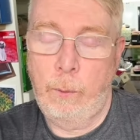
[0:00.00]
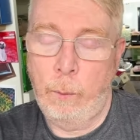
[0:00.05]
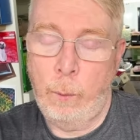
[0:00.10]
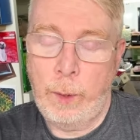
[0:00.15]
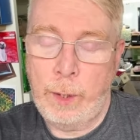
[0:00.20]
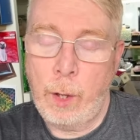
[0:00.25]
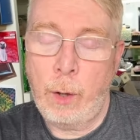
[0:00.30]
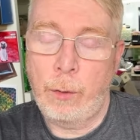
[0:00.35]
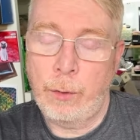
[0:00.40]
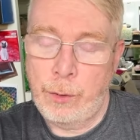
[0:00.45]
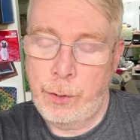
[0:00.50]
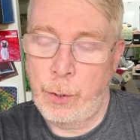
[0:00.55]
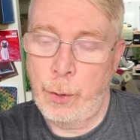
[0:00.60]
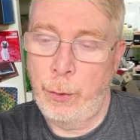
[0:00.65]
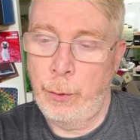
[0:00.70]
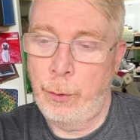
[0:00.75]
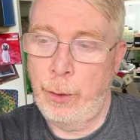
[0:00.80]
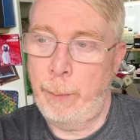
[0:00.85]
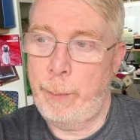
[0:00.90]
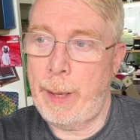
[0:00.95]
got
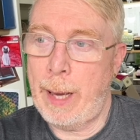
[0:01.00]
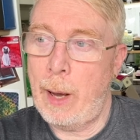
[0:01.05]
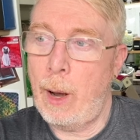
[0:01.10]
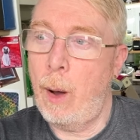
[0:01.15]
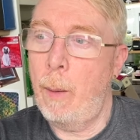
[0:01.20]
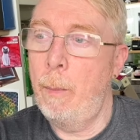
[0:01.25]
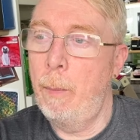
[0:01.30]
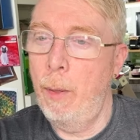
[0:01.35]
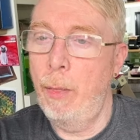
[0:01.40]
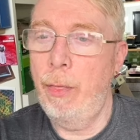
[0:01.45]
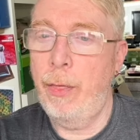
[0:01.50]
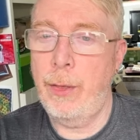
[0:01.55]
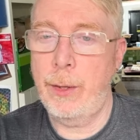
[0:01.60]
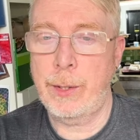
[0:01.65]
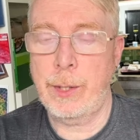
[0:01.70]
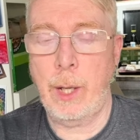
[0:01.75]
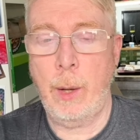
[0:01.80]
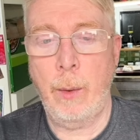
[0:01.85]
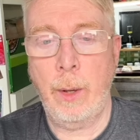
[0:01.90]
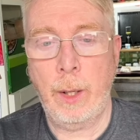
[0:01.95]
done about a month or
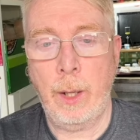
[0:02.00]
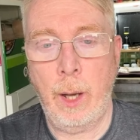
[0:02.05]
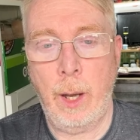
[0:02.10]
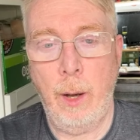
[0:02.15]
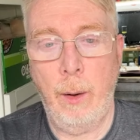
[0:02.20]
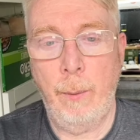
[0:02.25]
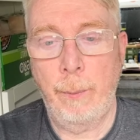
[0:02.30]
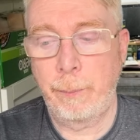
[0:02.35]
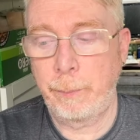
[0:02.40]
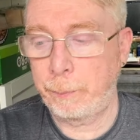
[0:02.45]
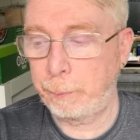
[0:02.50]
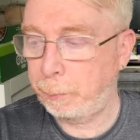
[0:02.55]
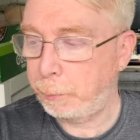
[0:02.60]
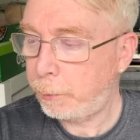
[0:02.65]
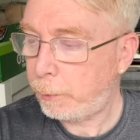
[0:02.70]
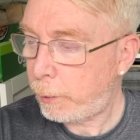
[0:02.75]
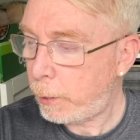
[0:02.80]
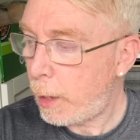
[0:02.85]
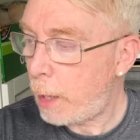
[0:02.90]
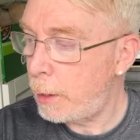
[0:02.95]
so ago.
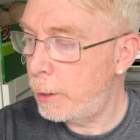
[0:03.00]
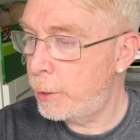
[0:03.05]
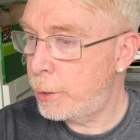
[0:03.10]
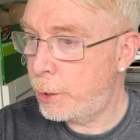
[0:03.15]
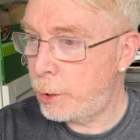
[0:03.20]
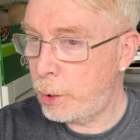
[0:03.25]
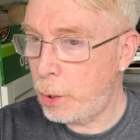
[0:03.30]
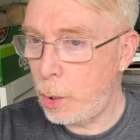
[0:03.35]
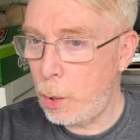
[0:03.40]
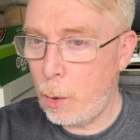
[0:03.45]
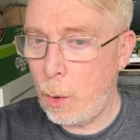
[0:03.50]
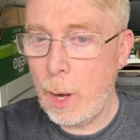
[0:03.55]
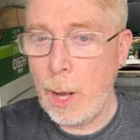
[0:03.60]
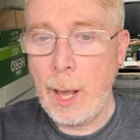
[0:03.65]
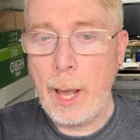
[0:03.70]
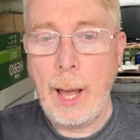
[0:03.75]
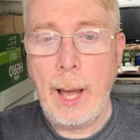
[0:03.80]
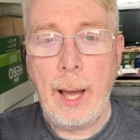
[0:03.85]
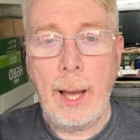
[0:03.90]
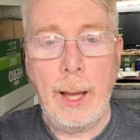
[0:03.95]
So
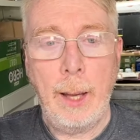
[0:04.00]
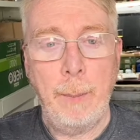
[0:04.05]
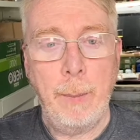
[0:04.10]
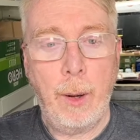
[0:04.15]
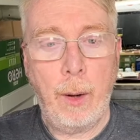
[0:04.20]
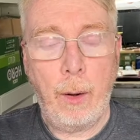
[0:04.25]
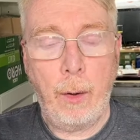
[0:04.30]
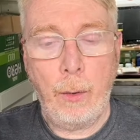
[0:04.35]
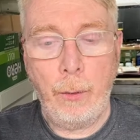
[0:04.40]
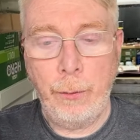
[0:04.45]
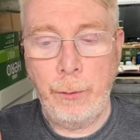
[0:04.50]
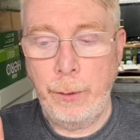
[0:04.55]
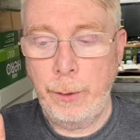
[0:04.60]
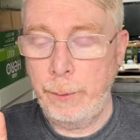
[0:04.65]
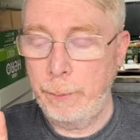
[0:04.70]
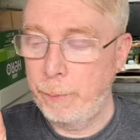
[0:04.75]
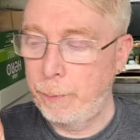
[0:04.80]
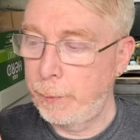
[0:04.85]
um, on